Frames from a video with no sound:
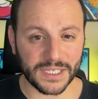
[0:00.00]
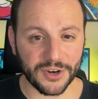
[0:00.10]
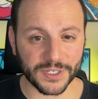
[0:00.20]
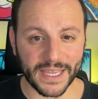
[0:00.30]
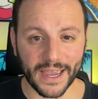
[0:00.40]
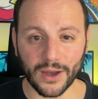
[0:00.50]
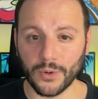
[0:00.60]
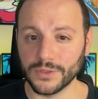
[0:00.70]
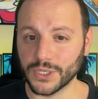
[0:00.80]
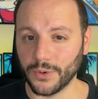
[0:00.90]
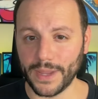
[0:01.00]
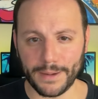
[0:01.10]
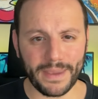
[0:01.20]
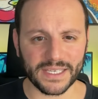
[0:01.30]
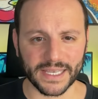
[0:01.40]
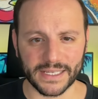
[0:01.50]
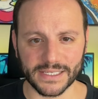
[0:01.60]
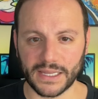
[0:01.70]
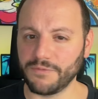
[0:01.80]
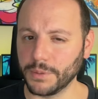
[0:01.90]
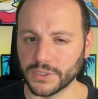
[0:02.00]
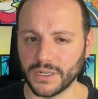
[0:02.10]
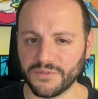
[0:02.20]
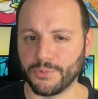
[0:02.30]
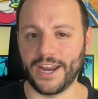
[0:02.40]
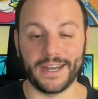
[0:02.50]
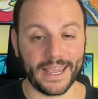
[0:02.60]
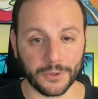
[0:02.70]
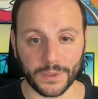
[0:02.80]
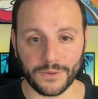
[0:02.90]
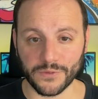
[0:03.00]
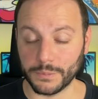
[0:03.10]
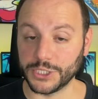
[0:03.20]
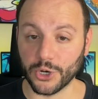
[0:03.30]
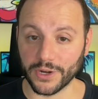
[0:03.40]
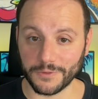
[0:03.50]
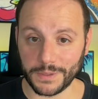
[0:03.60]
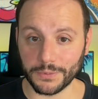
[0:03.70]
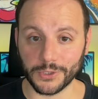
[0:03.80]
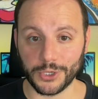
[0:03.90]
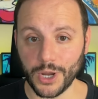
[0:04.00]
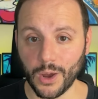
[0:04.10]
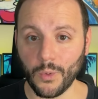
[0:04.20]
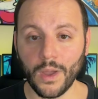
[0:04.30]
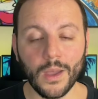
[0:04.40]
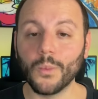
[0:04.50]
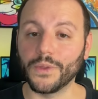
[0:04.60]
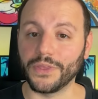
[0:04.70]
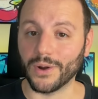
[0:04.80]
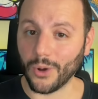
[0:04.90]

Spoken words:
years now, so it makes sense. They've built enough brand equity for the majority of people to know what they're